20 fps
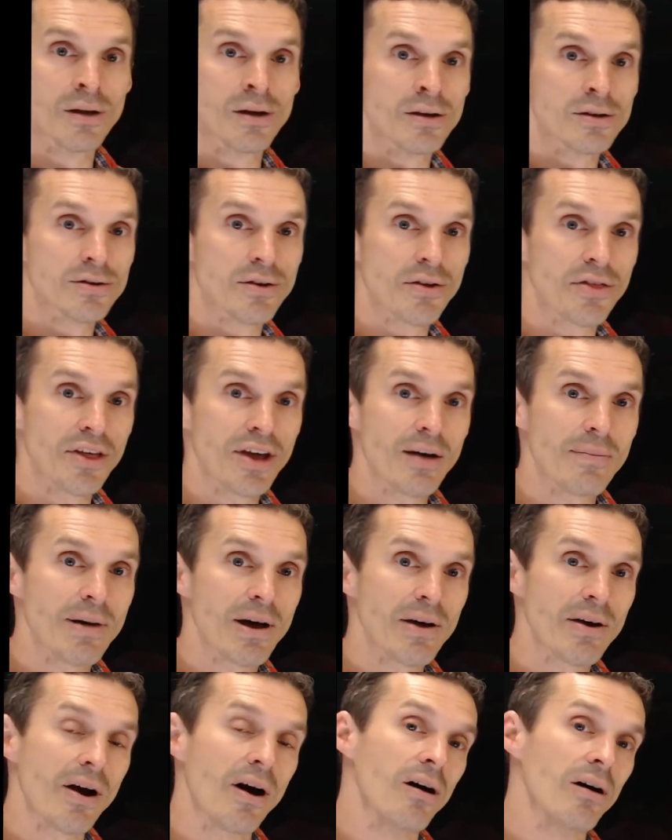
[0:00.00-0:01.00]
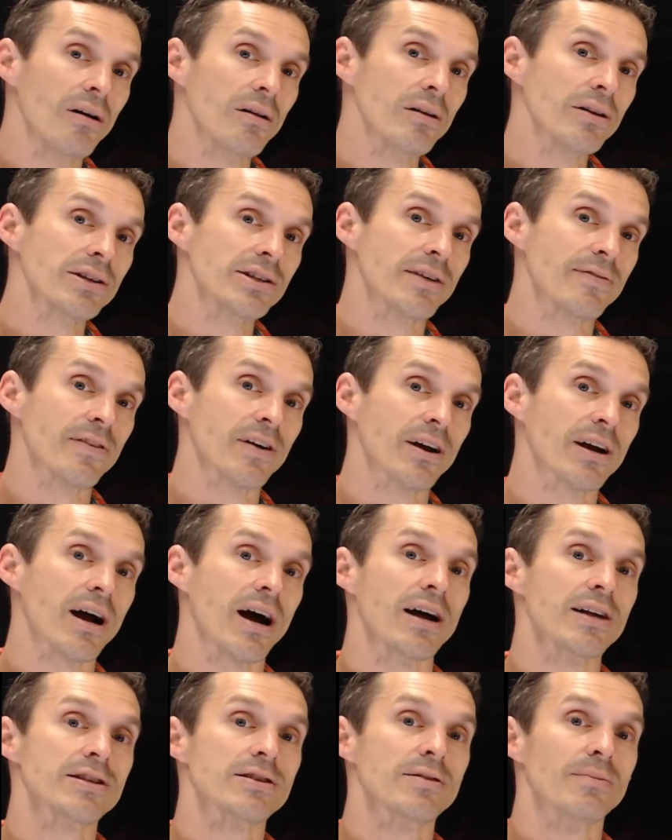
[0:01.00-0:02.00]
So think about all the different
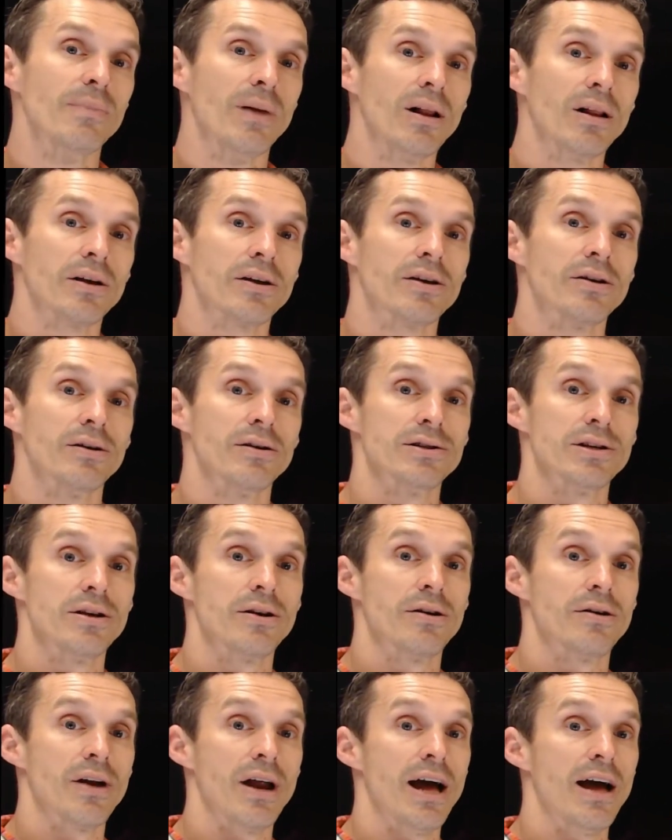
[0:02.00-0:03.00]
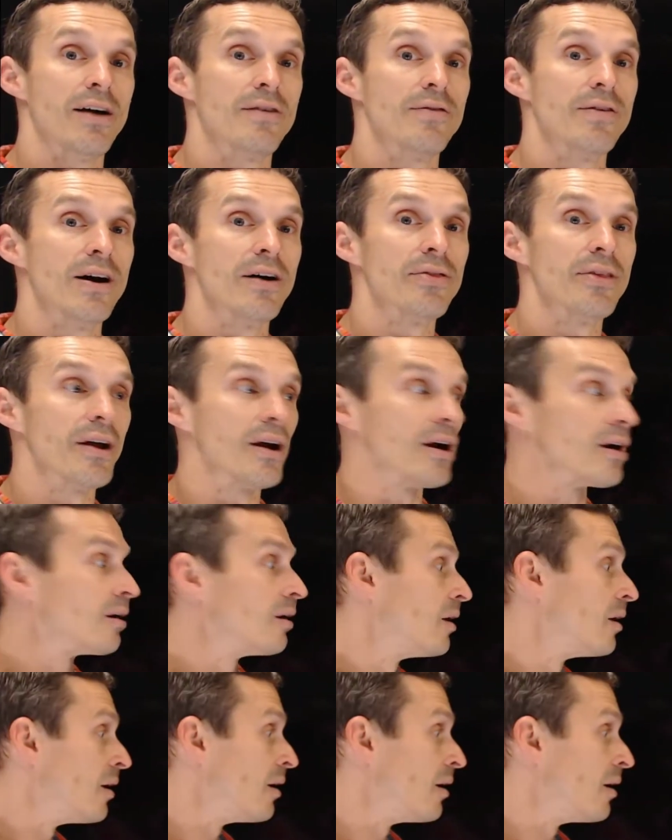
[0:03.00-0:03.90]
kinds of molecules that you could have out there.